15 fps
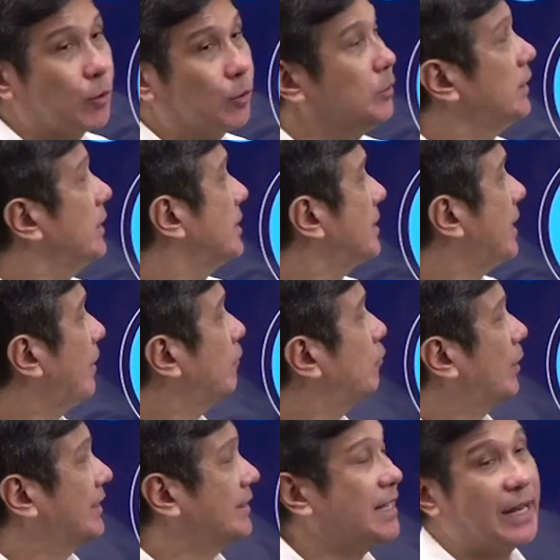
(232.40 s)
sold is left
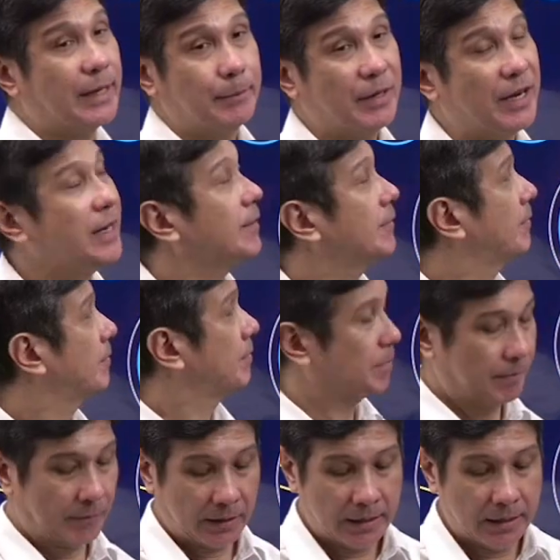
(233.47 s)
1 time, right?
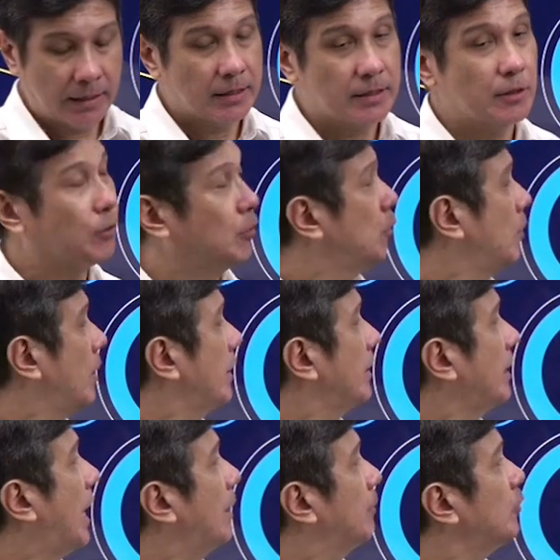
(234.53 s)
So
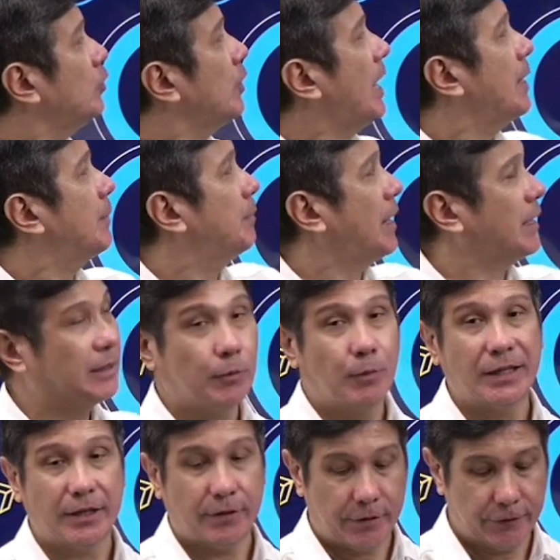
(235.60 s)
I'm going to add back the
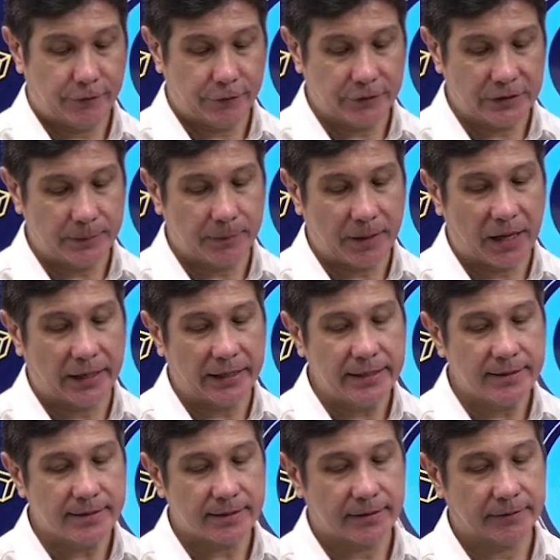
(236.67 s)
150
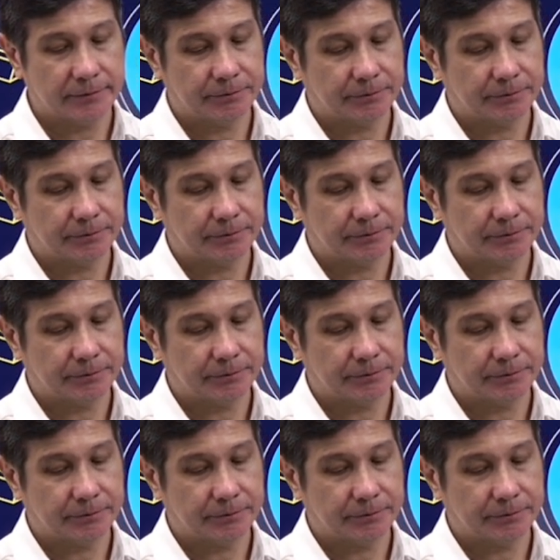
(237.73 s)
pies.